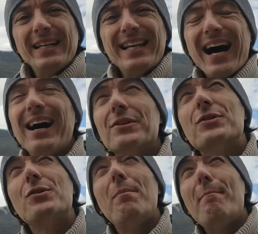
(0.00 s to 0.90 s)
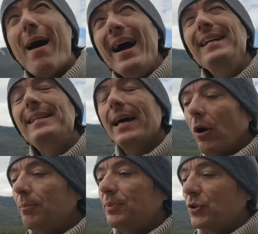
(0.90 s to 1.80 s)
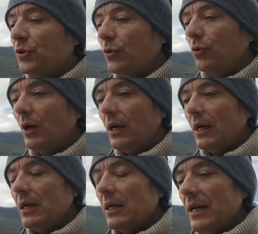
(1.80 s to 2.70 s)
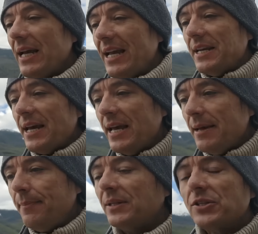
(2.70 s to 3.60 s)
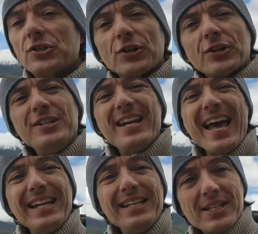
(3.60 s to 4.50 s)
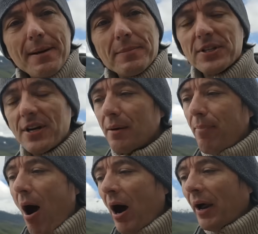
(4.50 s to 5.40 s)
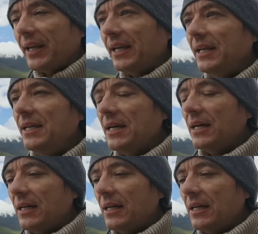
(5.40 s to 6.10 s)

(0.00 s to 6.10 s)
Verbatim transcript: It also might help to inhibit certain enzymes in our body